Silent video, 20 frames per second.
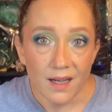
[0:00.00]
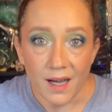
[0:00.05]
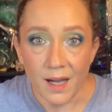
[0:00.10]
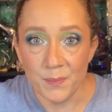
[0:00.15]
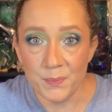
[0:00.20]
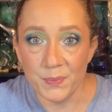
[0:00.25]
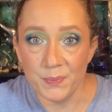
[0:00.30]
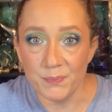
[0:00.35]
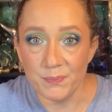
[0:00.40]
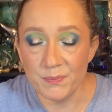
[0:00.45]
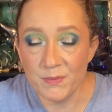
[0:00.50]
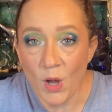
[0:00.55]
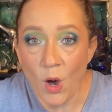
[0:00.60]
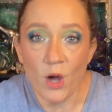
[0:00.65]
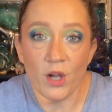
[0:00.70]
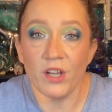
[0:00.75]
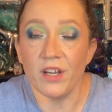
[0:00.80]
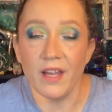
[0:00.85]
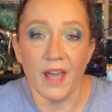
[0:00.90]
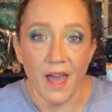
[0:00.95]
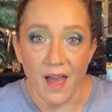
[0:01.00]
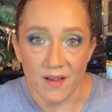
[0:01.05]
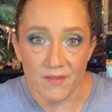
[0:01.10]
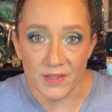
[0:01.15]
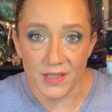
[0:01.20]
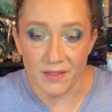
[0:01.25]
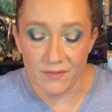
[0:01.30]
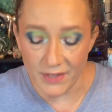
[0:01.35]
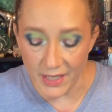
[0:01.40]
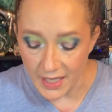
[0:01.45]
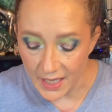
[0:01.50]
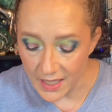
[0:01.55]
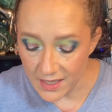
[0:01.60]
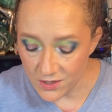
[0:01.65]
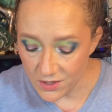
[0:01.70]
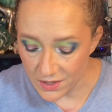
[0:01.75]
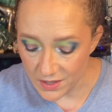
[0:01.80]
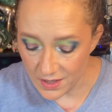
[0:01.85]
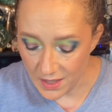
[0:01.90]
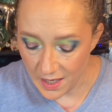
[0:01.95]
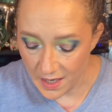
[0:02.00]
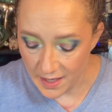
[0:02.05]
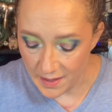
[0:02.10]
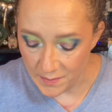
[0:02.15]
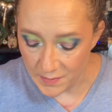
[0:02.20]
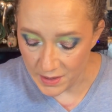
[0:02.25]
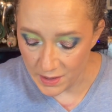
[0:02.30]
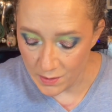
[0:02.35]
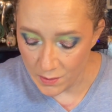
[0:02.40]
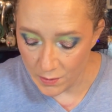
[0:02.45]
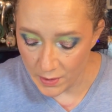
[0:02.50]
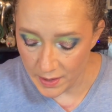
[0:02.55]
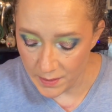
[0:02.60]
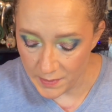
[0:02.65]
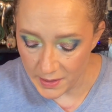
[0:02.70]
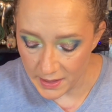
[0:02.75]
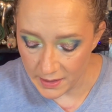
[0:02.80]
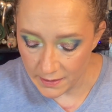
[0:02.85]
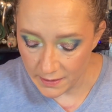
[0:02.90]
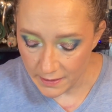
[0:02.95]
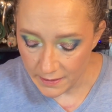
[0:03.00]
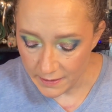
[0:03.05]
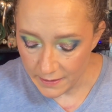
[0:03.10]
I'm not going to have any vacation time, you know what I mean?